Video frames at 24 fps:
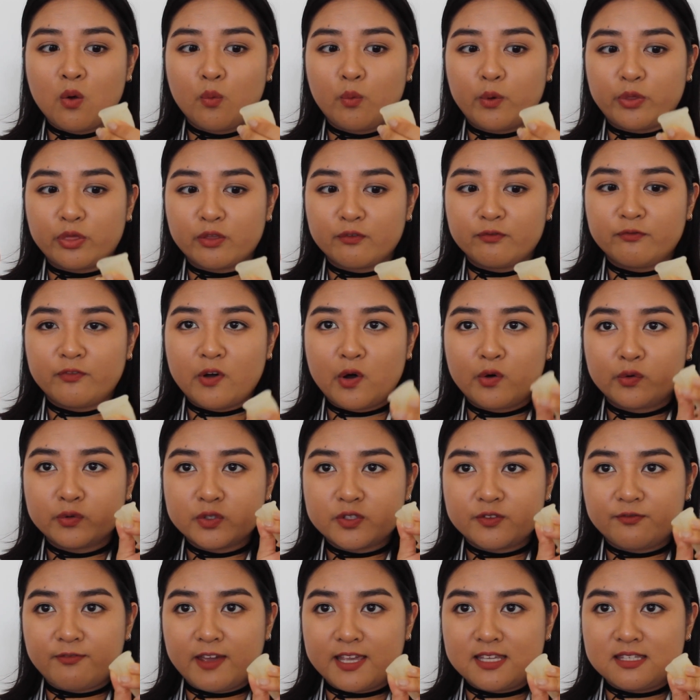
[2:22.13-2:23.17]
with the
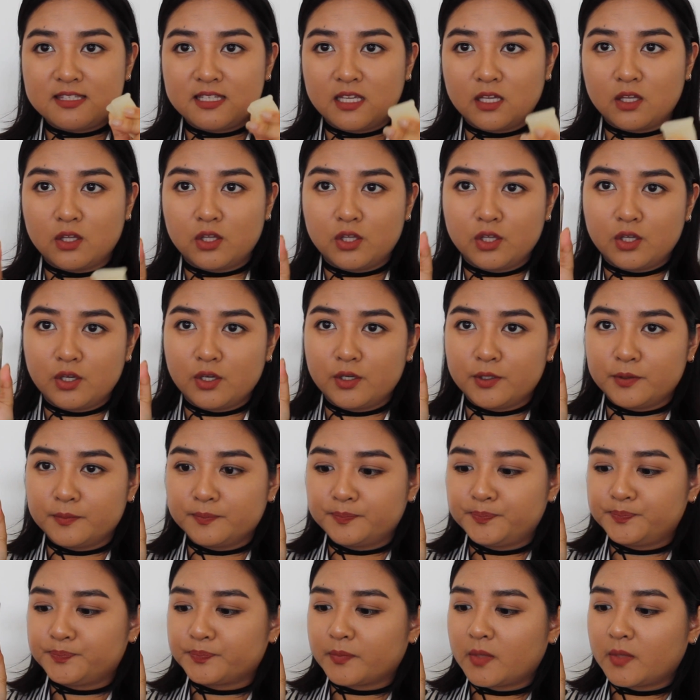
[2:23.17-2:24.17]
folds facing you.